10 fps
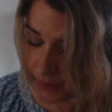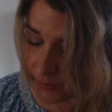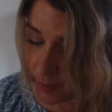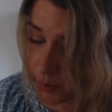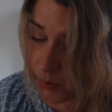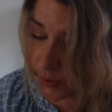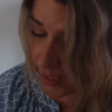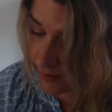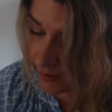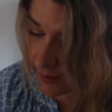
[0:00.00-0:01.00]
She pushed
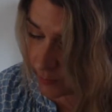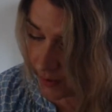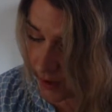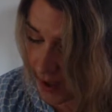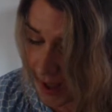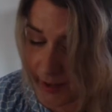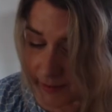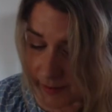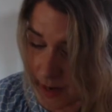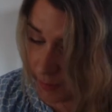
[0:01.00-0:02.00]
against it with her
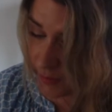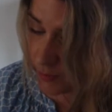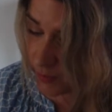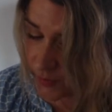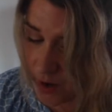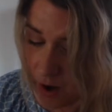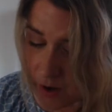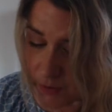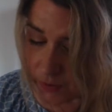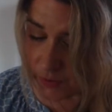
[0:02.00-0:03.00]
hands, but it was as
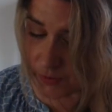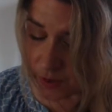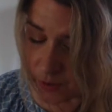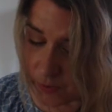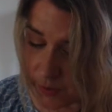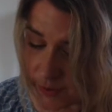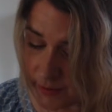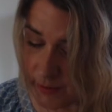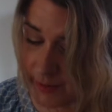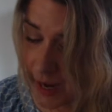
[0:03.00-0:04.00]
hard as stone and
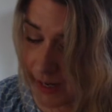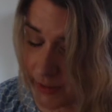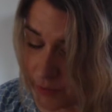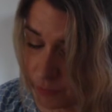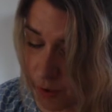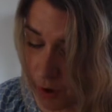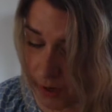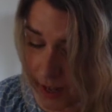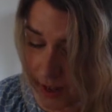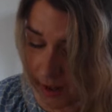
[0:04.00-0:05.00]
as jagged as rock,
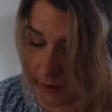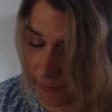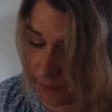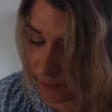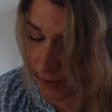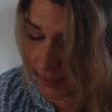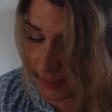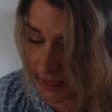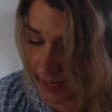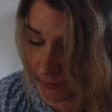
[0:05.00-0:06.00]
and her fine
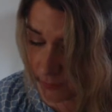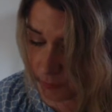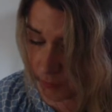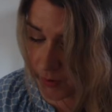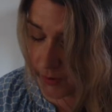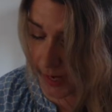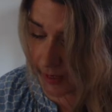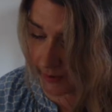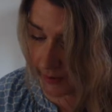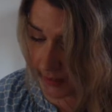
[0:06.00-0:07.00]
nails broke
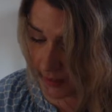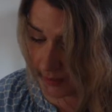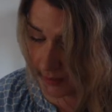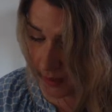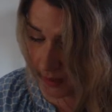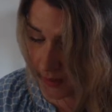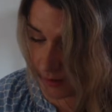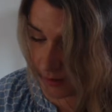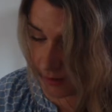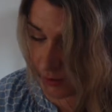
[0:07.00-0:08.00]
against it.
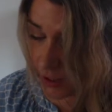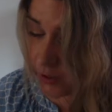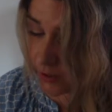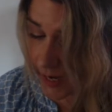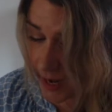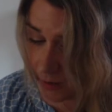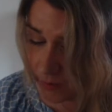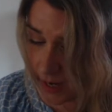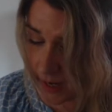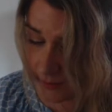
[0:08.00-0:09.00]
She looked down
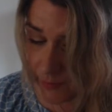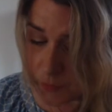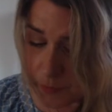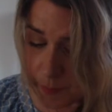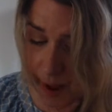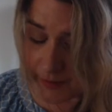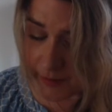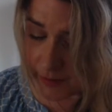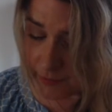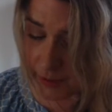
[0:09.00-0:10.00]
and saw the
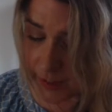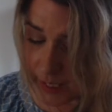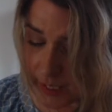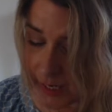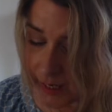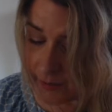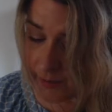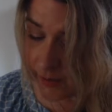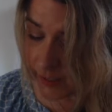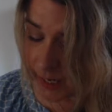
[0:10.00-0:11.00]
pattern of sheer
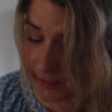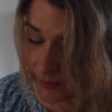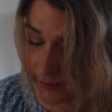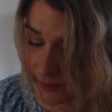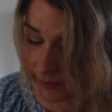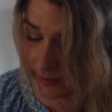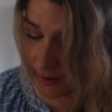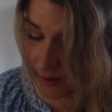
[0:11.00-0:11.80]
cliffs and glaciers.